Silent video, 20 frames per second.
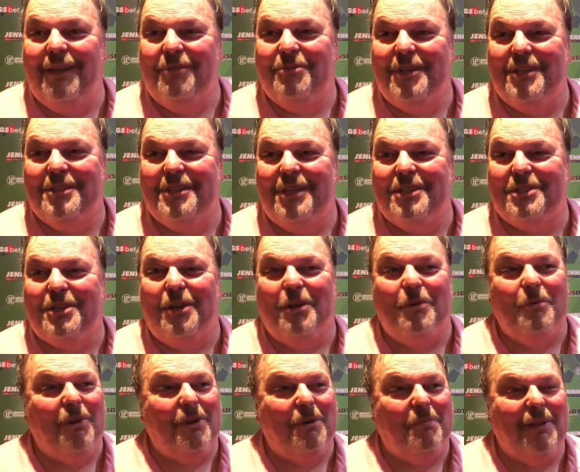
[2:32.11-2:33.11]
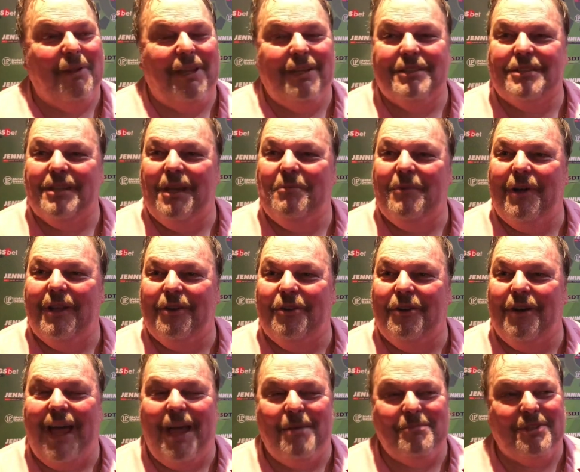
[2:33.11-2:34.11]
If he's going to want to beat someone
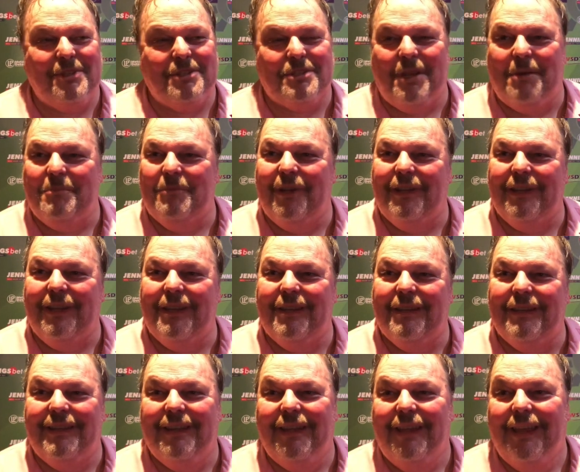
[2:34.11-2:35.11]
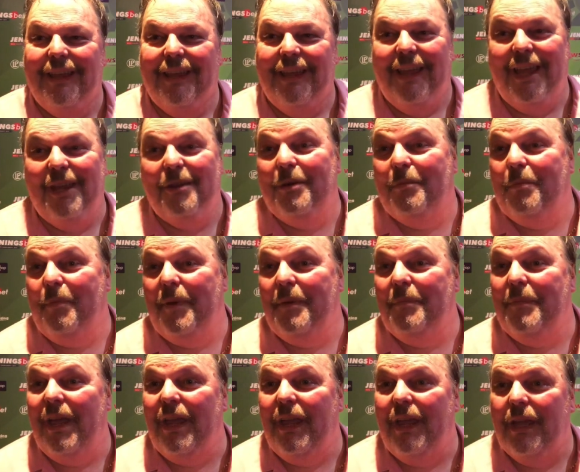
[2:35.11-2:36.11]
or hammer someone, it would be
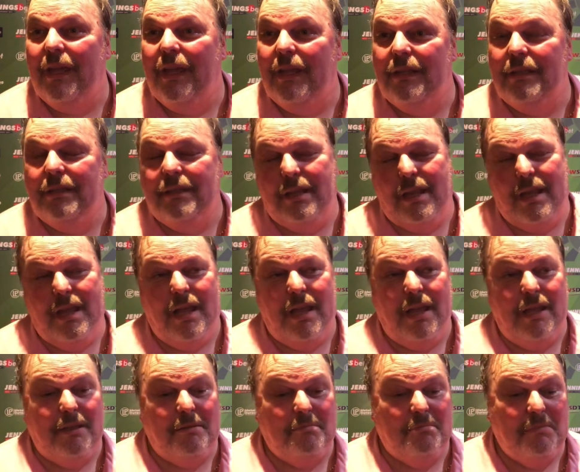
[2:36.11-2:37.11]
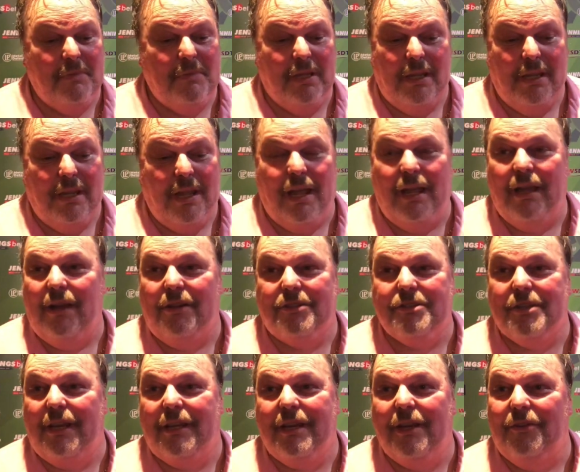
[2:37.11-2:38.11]
me. And I'll
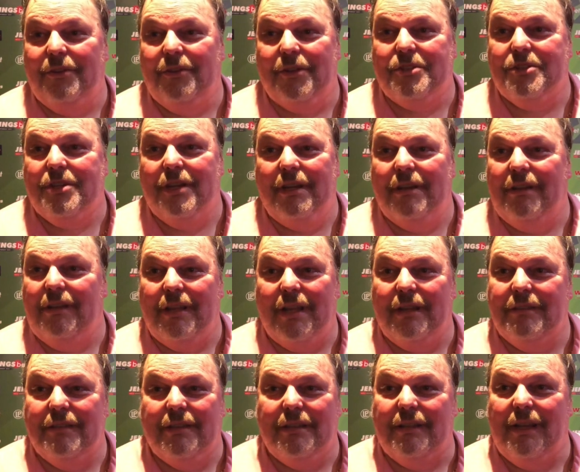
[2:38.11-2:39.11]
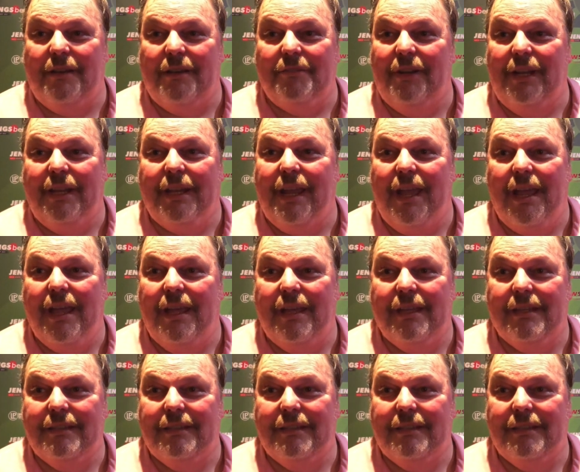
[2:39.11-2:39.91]
take it on the chin. I don't really care.